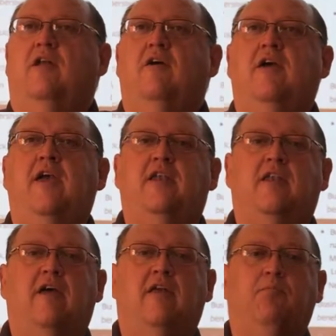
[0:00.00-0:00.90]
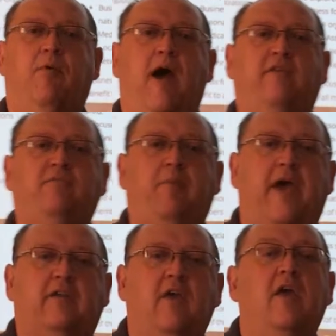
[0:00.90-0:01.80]
want to go ahead and not only
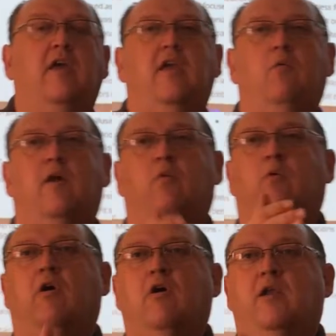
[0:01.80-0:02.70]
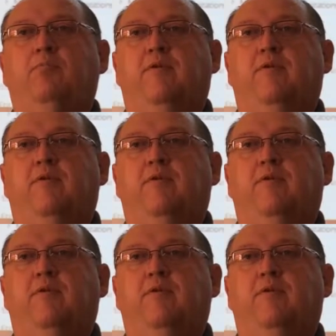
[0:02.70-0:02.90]
prospect, you want to work on